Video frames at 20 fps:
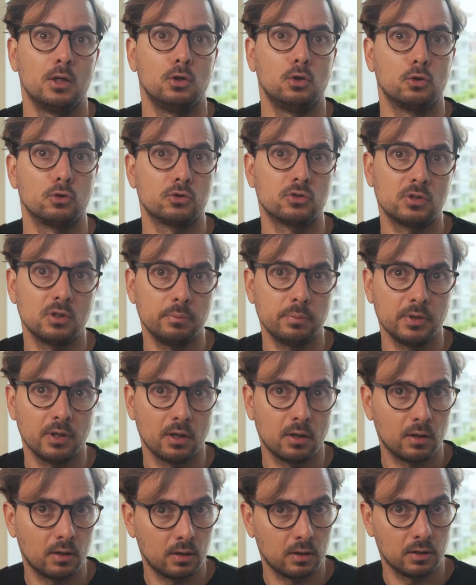your
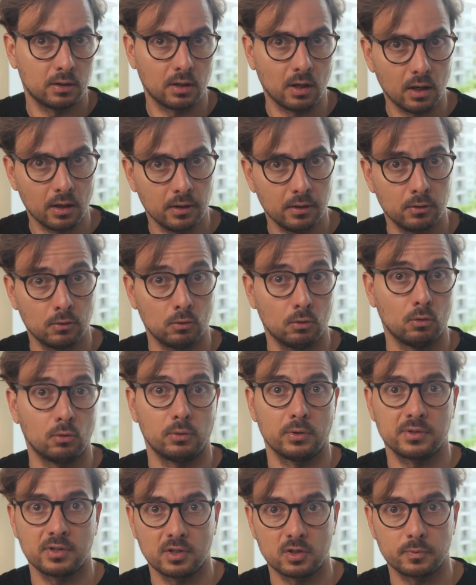CPR card or
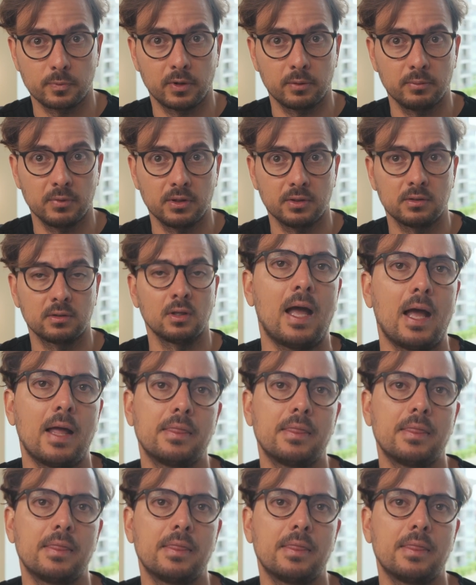residence permit,